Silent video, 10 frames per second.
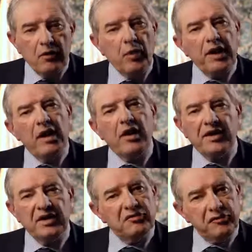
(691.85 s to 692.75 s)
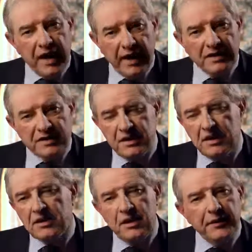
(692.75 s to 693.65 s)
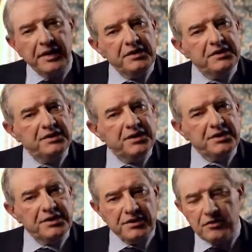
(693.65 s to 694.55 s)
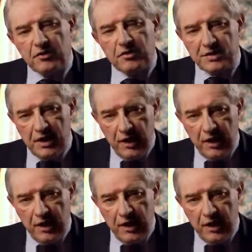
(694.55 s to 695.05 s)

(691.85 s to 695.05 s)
we are in fact going to distort